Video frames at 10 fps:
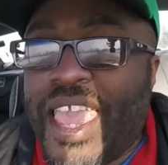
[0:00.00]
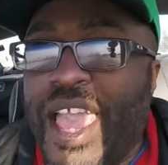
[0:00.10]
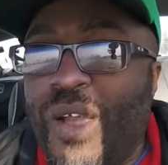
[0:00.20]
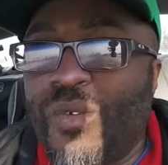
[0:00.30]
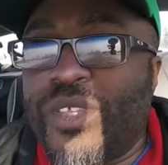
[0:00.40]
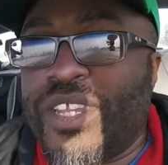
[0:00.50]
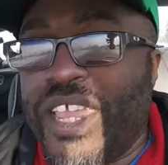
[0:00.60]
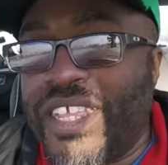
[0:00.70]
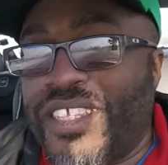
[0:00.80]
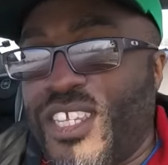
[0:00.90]
How is an
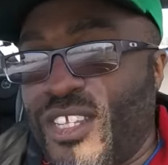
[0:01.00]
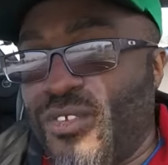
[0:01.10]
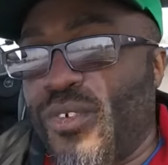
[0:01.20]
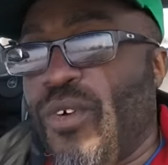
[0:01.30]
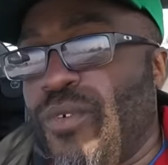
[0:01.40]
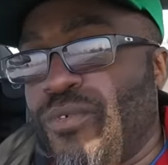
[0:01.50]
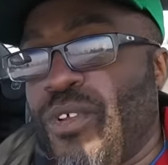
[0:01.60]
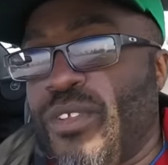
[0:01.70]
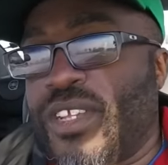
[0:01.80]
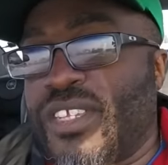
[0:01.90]
18-year-old
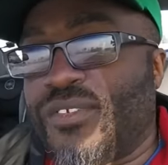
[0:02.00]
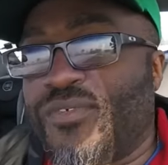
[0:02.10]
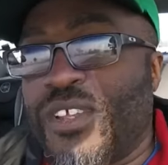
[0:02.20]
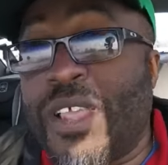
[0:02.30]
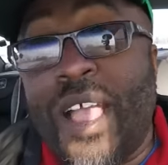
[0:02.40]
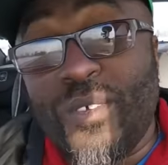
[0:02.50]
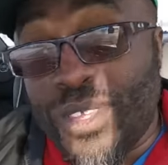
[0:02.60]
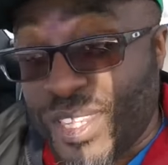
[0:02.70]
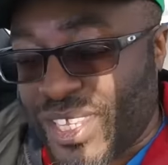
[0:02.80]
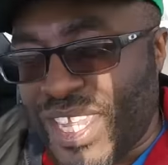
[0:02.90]
enrolling as a freshman? How
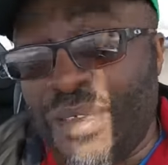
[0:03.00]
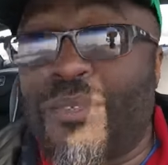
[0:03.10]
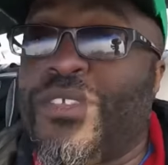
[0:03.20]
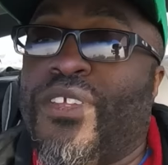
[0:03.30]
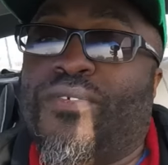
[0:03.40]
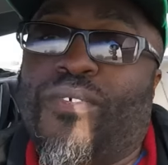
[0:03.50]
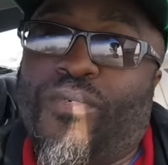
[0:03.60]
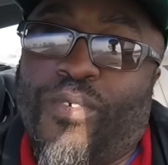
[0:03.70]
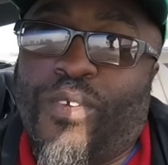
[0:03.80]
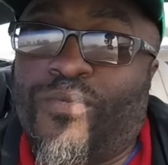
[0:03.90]
is a
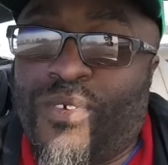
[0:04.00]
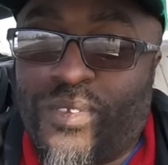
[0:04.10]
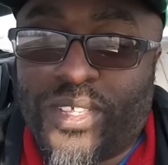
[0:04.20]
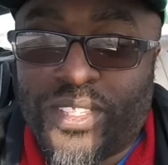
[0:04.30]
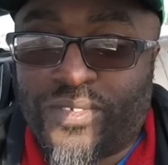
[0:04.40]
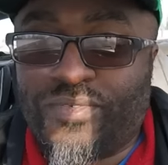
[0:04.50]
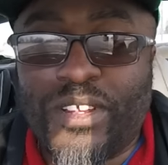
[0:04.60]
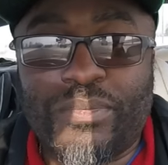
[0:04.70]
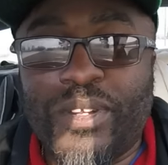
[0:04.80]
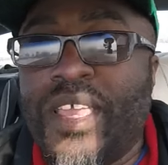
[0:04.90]
17-year-old enrolling as a
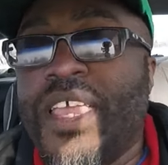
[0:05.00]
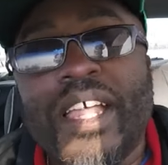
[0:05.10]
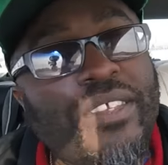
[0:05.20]
freshman?